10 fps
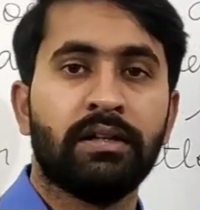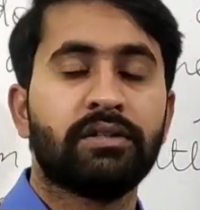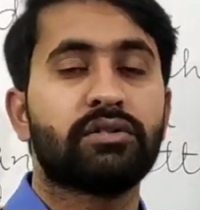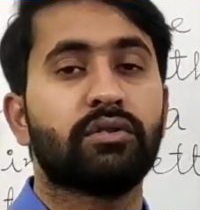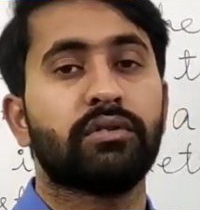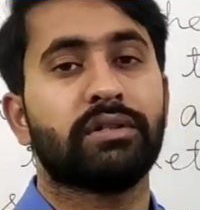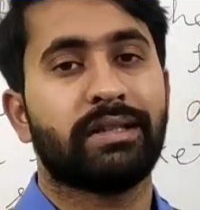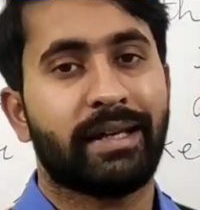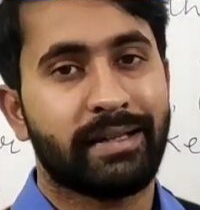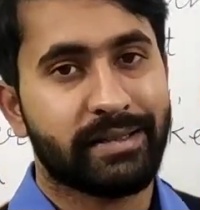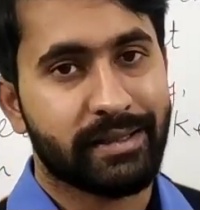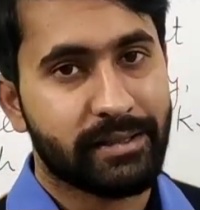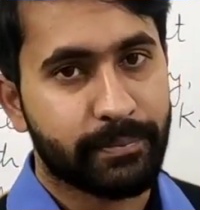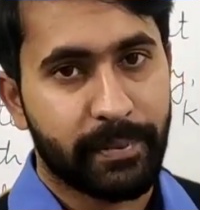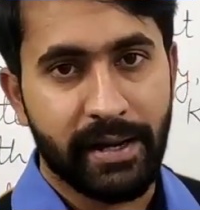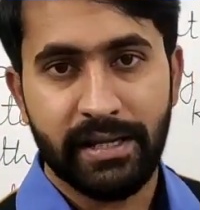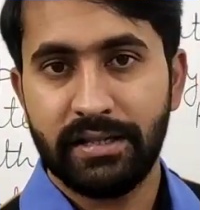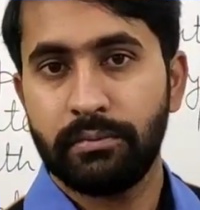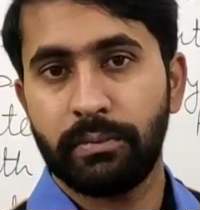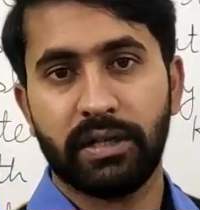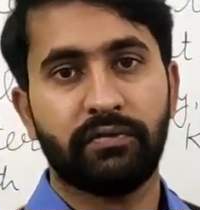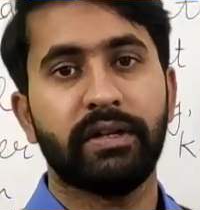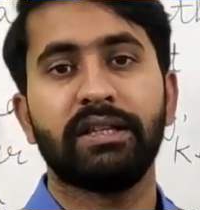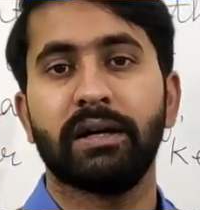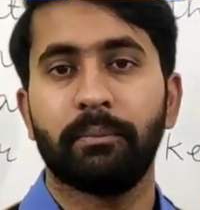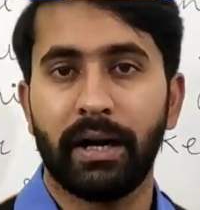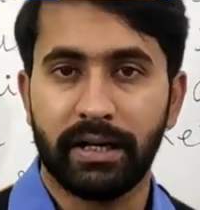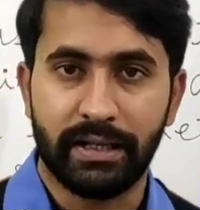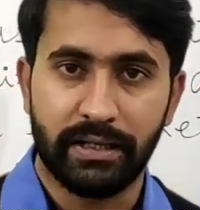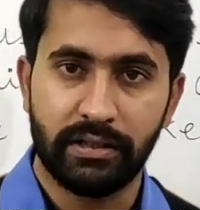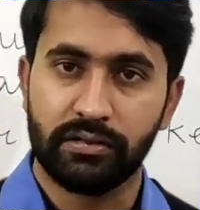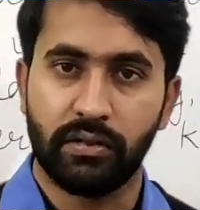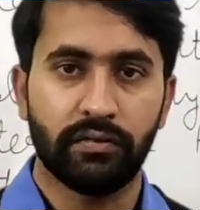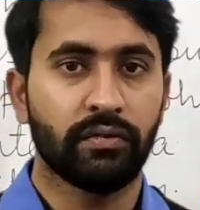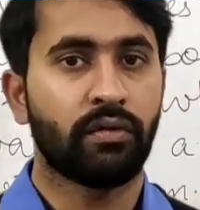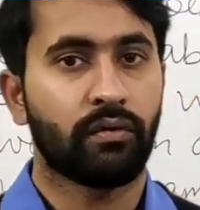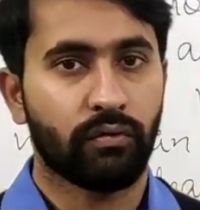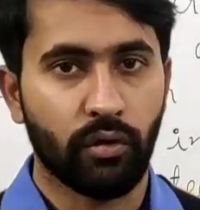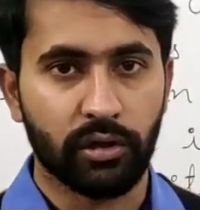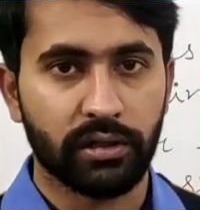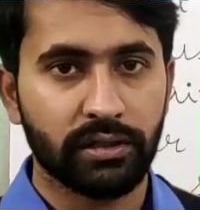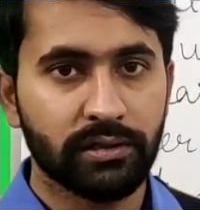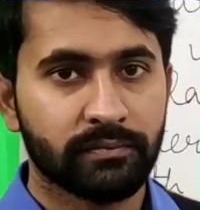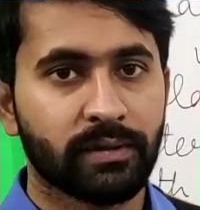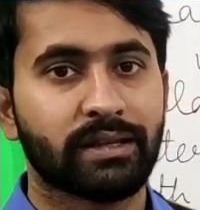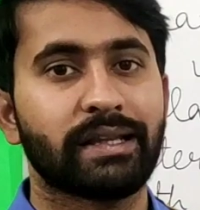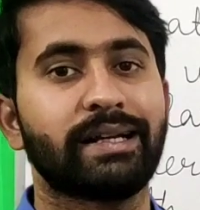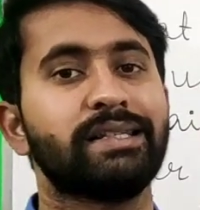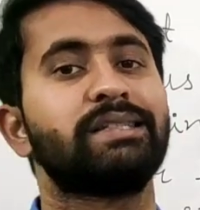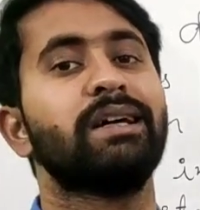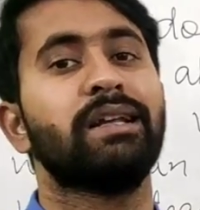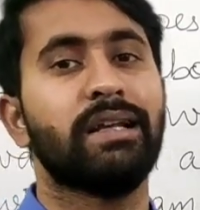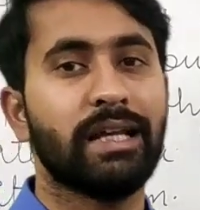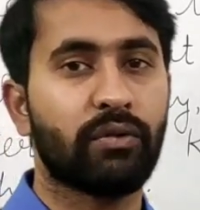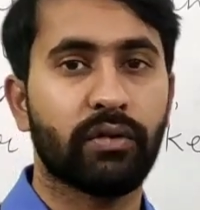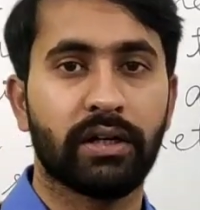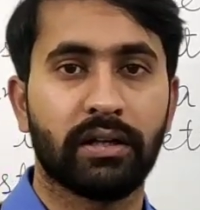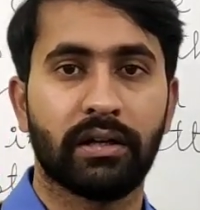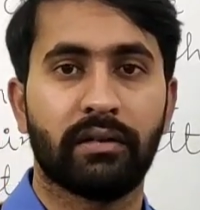So there is space between the particles of water, that is a liquid.